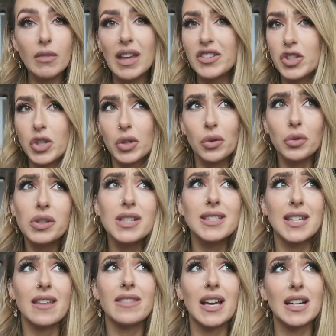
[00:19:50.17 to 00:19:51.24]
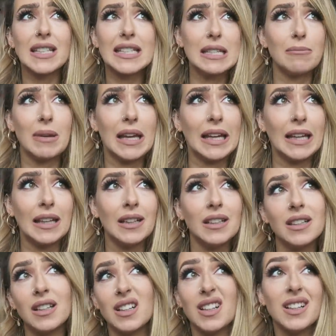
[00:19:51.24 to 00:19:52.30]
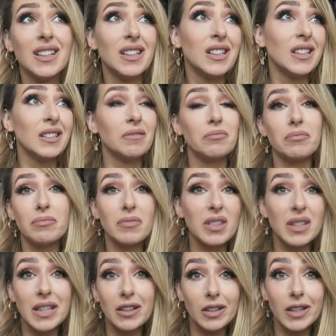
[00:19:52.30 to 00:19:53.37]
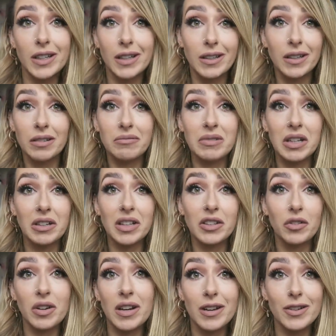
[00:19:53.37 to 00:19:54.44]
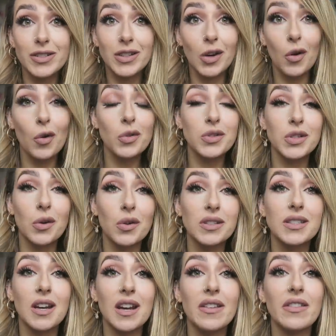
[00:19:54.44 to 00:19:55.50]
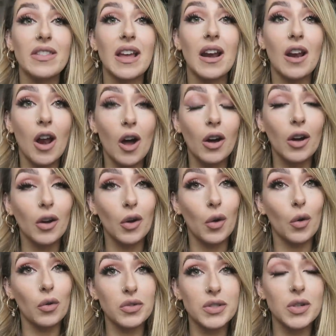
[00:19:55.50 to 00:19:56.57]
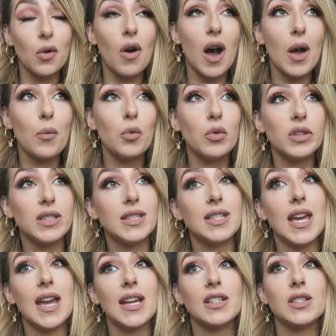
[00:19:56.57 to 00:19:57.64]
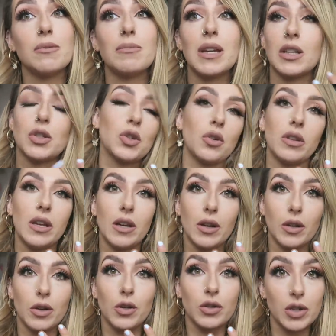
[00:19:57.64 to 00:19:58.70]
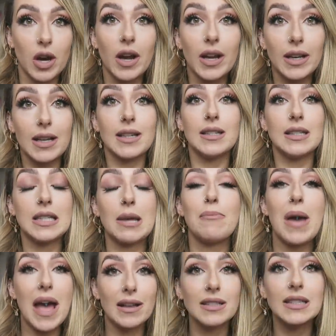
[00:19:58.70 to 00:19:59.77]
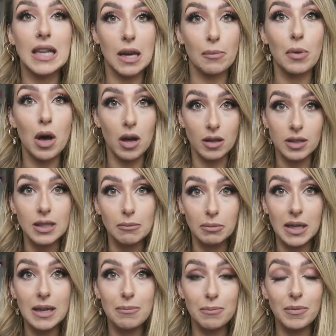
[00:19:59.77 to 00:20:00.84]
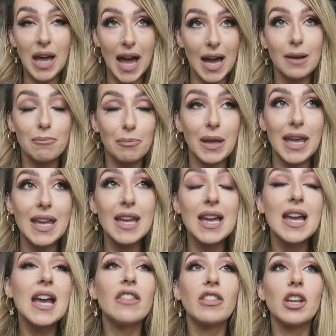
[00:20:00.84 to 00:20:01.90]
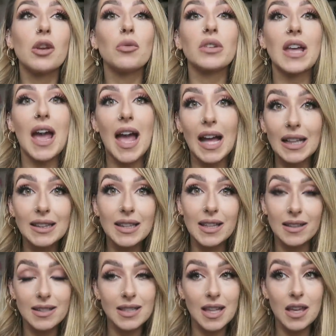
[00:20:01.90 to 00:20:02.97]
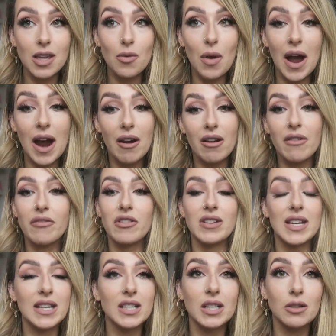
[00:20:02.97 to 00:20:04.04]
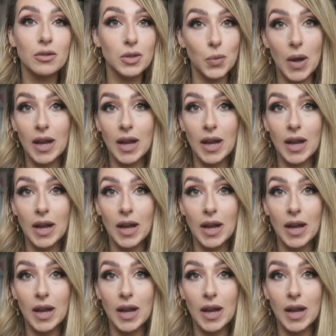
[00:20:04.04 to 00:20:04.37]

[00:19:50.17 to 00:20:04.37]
And she only said that to me nearly nearly three years ago so it's not even that long ago so I would say to make sure that your diet is the best that it possibly can be that you are the healthiest that you are if you need to lose